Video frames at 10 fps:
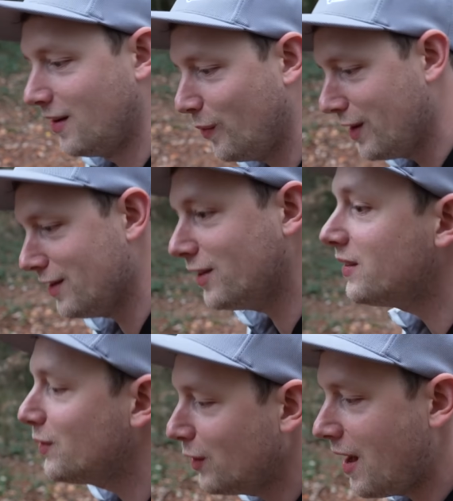We can
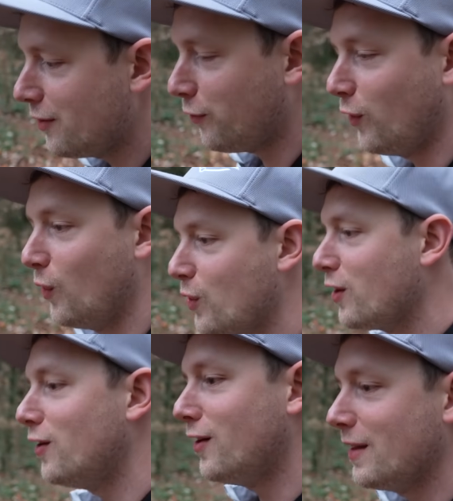just do have a phone
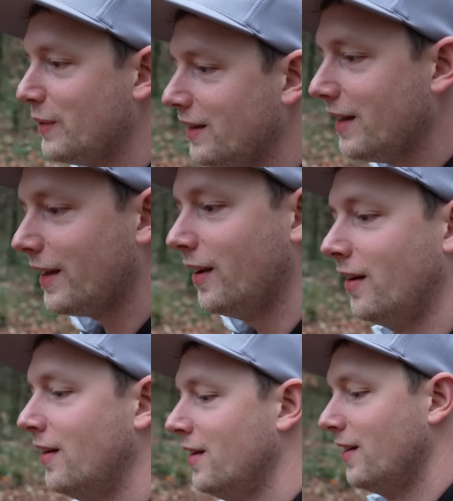call and be like,
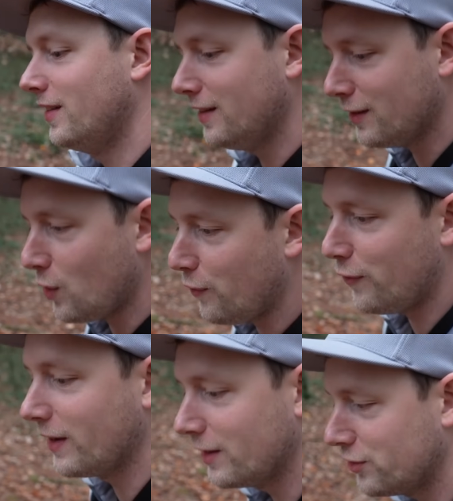let's go to
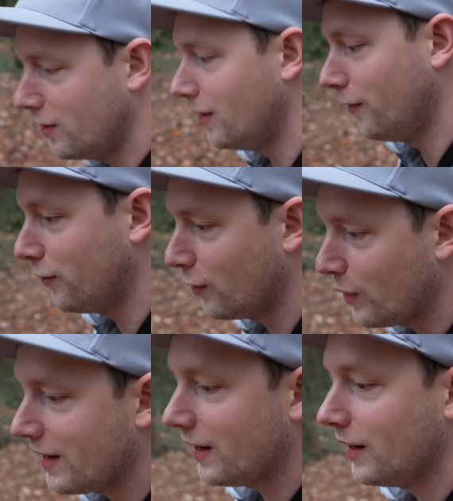freaking Charlotte for a
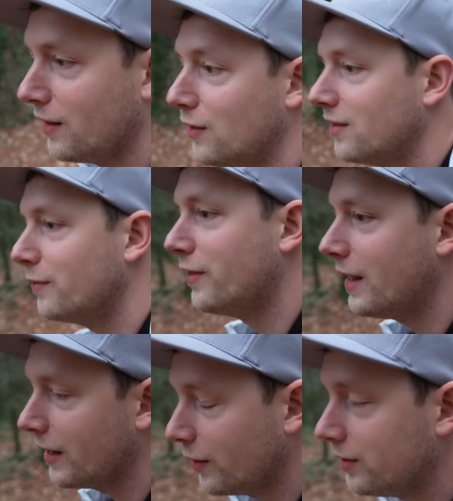weekend and do some
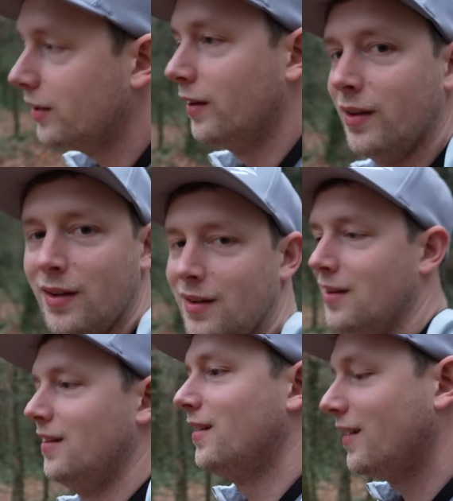videos.
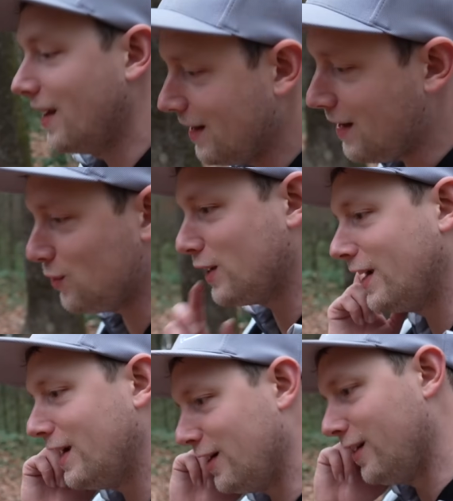And now we're
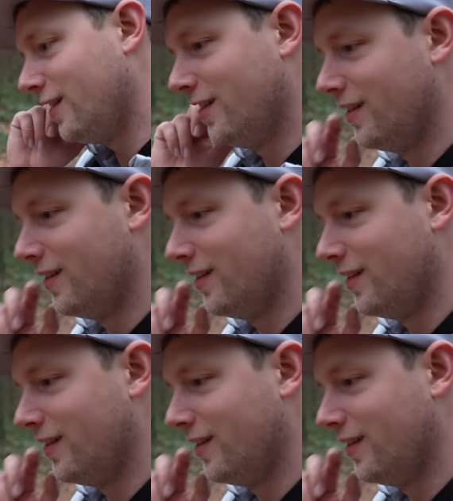here.